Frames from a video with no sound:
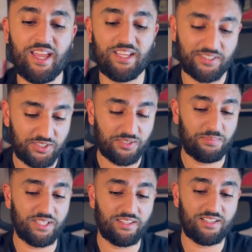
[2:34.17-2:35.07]

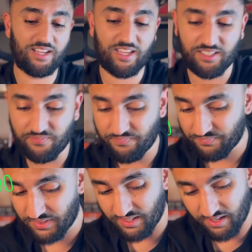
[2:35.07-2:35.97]
could be the day.
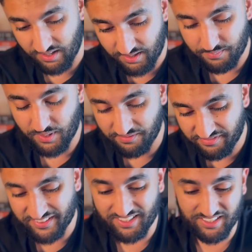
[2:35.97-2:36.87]
I'm
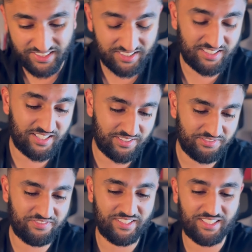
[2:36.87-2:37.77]
feeling it today.
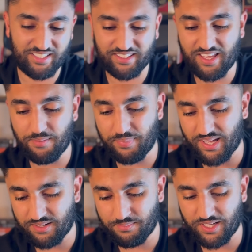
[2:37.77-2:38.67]
I'm feeling that
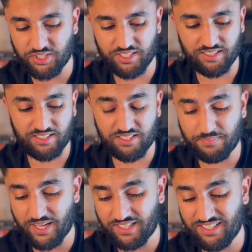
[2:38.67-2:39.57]
pack magic. This
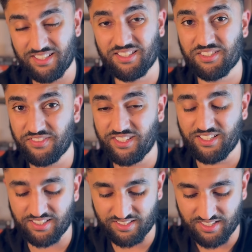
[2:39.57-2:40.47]
pack here is
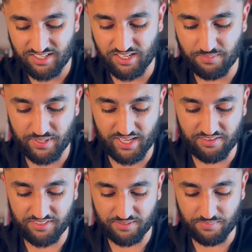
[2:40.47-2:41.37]
feeling a bit
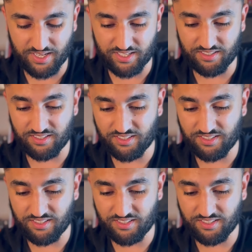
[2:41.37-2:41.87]
heavy in my hand.